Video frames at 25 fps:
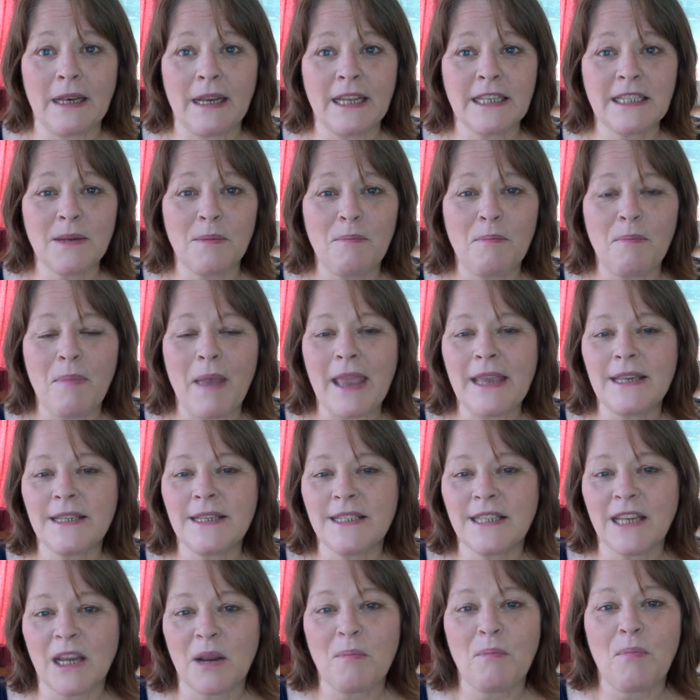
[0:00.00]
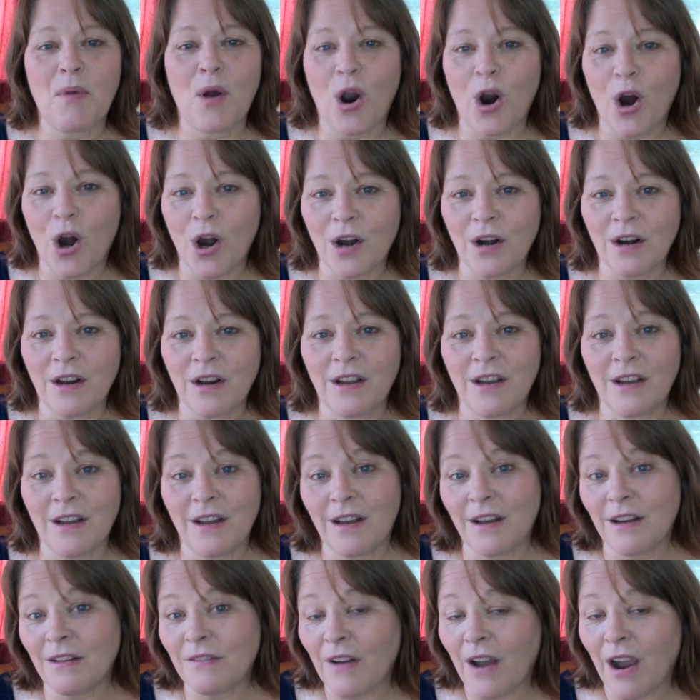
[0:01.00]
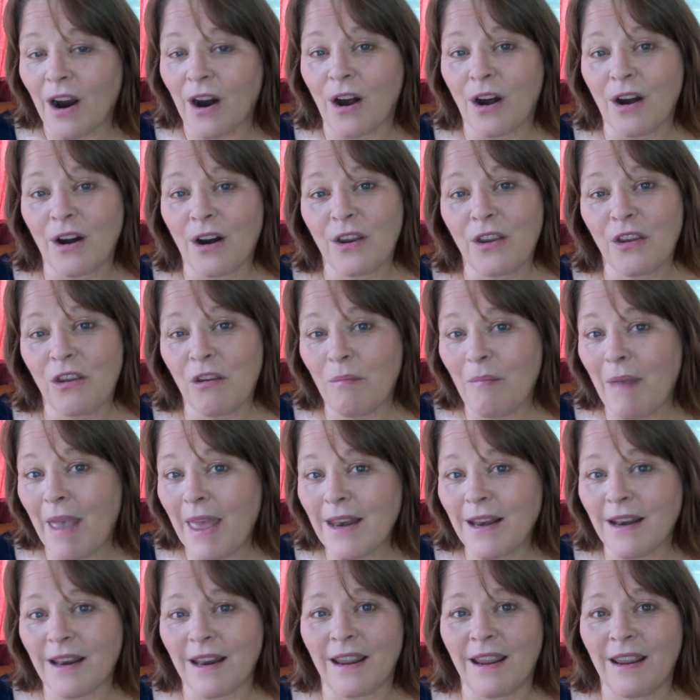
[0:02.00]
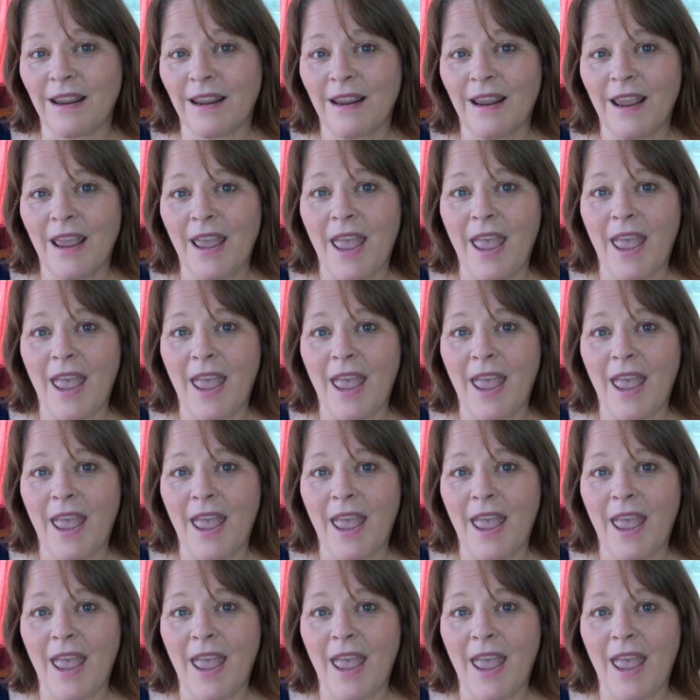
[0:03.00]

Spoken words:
It's a basic part of our humanity.